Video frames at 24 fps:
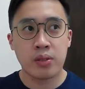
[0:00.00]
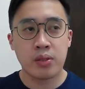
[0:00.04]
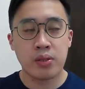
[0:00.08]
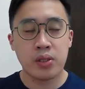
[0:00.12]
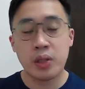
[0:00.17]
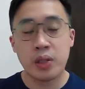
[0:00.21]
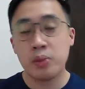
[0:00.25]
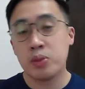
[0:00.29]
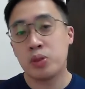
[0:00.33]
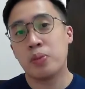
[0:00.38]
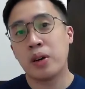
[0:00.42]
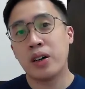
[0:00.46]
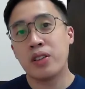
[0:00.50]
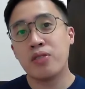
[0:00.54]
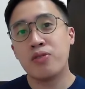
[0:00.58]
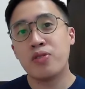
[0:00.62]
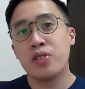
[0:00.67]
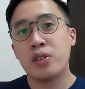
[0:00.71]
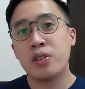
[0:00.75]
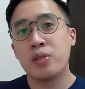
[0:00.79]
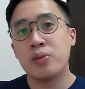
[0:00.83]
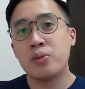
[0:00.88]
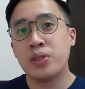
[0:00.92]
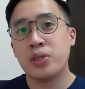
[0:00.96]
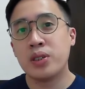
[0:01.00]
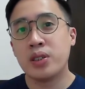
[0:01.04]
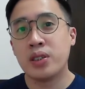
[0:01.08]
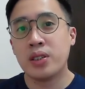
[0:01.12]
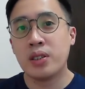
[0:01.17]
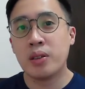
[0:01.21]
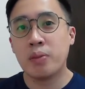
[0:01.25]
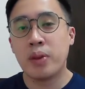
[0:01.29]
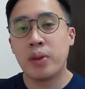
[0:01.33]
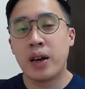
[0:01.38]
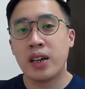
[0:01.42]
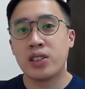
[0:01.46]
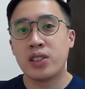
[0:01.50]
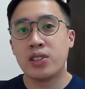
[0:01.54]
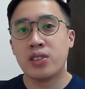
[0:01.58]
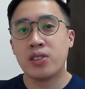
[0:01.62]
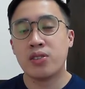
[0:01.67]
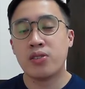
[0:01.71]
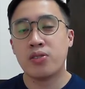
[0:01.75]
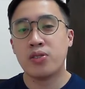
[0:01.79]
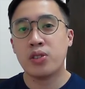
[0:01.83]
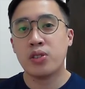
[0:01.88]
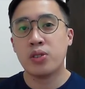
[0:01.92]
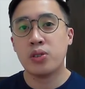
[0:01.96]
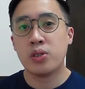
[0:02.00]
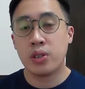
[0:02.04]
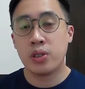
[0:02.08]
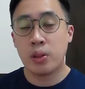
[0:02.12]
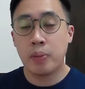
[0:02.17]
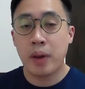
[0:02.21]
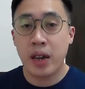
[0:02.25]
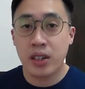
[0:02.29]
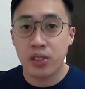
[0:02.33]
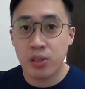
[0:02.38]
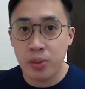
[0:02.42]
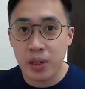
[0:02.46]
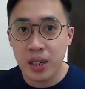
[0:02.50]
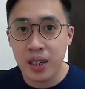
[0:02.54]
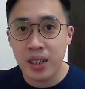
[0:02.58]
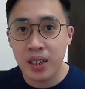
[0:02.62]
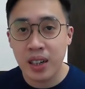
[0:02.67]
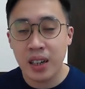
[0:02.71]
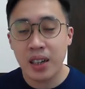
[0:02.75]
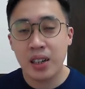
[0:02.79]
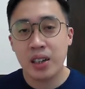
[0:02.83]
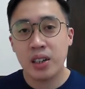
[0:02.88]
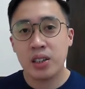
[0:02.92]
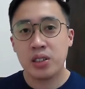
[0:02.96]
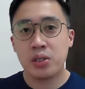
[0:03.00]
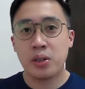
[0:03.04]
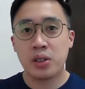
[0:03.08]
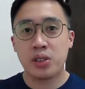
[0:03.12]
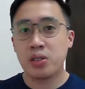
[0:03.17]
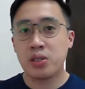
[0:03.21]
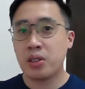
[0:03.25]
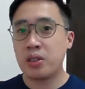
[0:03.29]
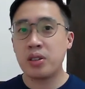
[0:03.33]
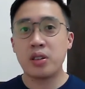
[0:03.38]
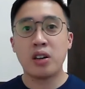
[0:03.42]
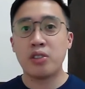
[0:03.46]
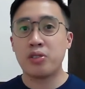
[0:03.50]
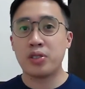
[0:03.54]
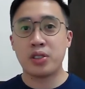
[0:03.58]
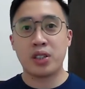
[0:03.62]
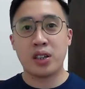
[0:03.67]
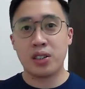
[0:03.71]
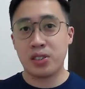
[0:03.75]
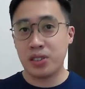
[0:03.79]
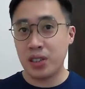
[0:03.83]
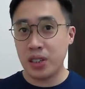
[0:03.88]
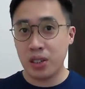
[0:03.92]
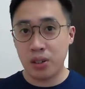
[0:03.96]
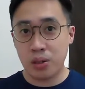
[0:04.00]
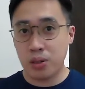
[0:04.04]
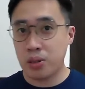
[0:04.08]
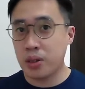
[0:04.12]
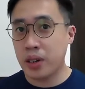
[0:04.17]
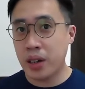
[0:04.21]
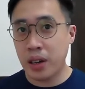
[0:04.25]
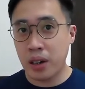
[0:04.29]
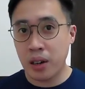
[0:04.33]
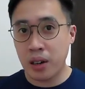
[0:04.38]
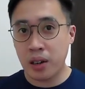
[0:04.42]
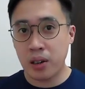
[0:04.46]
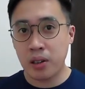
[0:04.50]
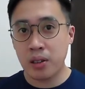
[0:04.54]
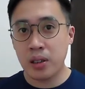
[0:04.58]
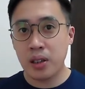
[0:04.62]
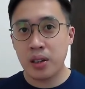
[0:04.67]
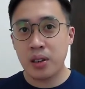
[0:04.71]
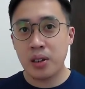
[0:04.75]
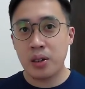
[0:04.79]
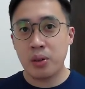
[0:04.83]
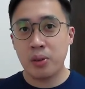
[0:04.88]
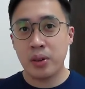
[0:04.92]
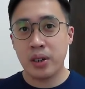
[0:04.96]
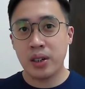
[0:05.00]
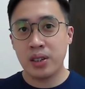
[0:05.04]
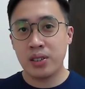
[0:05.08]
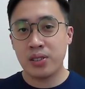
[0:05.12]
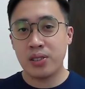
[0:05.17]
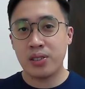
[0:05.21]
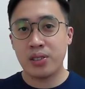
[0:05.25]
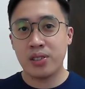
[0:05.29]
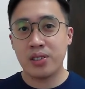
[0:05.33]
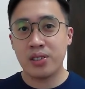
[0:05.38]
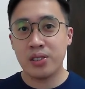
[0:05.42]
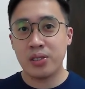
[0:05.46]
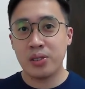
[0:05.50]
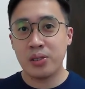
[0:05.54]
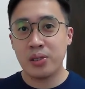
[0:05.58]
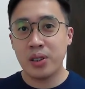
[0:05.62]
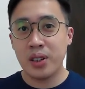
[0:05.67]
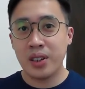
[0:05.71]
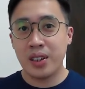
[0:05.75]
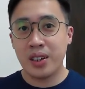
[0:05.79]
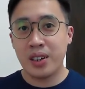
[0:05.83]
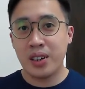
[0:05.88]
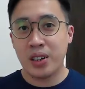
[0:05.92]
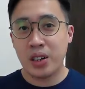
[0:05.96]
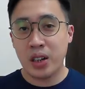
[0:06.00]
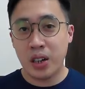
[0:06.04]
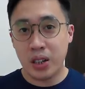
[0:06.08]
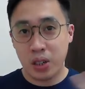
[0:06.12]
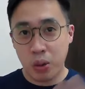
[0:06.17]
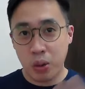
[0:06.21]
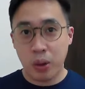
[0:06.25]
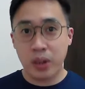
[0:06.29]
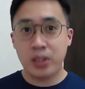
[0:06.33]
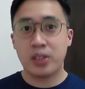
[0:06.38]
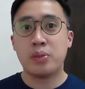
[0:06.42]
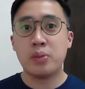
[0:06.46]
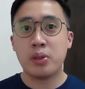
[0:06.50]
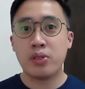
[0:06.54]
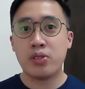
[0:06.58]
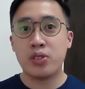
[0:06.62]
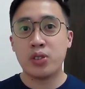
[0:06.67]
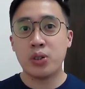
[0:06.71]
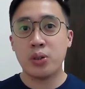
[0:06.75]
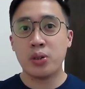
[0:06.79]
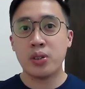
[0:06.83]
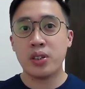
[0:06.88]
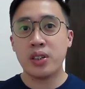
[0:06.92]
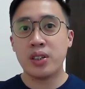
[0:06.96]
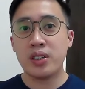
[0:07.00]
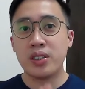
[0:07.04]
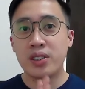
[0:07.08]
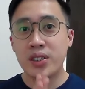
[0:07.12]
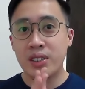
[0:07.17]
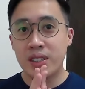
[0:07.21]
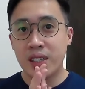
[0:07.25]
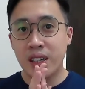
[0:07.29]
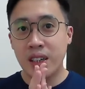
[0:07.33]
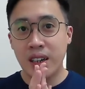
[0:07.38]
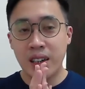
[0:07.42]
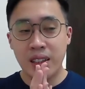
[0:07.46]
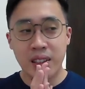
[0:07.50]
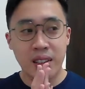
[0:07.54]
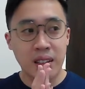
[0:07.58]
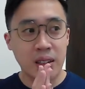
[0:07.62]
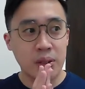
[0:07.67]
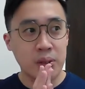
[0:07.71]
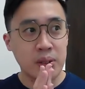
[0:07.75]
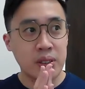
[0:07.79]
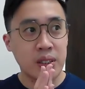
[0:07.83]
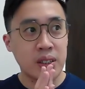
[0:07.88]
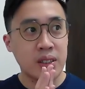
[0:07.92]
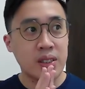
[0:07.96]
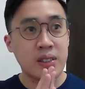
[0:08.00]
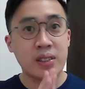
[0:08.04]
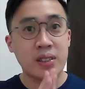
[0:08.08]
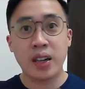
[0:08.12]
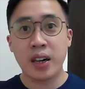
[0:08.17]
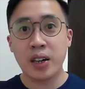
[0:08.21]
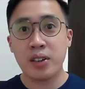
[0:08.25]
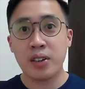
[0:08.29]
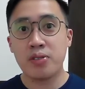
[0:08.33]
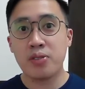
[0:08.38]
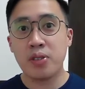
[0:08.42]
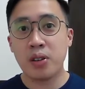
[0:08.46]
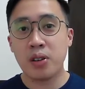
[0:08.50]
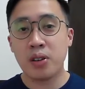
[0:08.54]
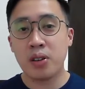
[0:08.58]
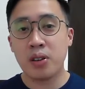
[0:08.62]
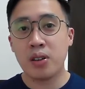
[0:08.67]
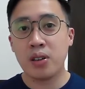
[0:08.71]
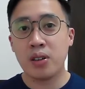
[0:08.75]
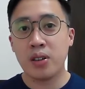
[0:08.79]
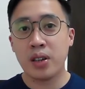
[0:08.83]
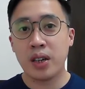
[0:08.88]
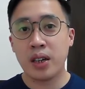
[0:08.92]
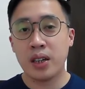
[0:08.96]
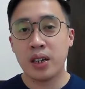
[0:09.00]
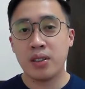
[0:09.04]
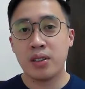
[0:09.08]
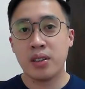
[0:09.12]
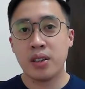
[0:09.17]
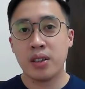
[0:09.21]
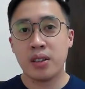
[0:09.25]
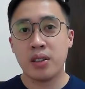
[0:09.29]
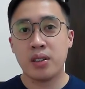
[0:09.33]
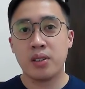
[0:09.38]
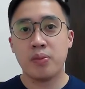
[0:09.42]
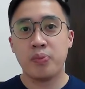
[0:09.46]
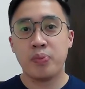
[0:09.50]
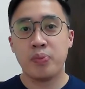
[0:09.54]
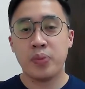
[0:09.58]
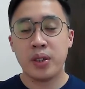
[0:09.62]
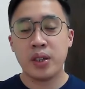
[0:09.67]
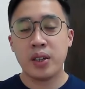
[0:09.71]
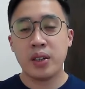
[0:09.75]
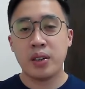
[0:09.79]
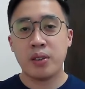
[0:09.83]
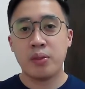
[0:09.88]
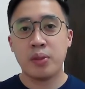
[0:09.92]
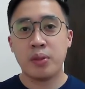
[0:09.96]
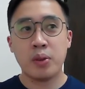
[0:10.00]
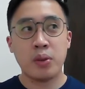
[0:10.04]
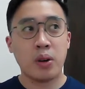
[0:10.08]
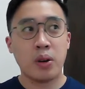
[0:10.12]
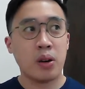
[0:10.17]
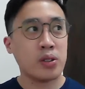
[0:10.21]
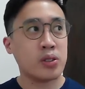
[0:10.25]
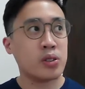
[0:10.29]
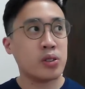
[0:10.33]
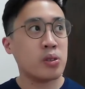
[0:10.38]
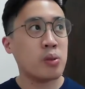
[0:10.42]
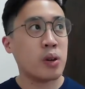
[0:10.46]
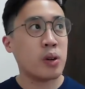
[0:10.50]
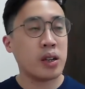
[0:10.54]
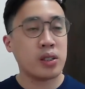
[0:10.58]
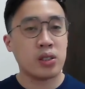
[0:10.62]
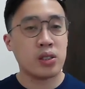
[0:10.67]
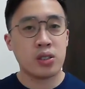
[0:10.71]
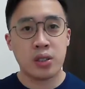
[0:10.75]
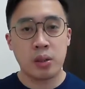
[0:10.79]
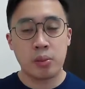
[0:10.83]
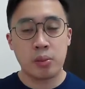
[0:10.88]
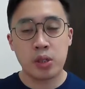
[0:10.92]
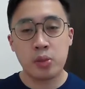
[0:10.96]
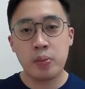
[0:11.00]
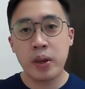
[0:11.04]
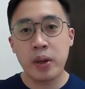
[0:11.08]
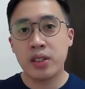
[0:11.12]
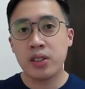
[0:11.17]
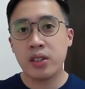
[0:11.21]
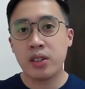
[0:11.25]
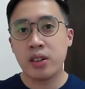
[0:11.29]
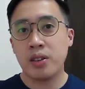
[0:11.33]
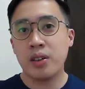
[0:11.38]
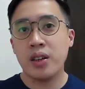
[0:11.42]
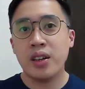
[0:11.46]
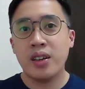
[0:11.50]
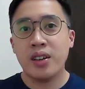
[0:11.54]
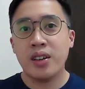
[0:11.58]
James Bond films in the past week. So I started off with Casino Royale, went into Quantum of Solace, and then we did Skyfall, and then we also watched Spectre.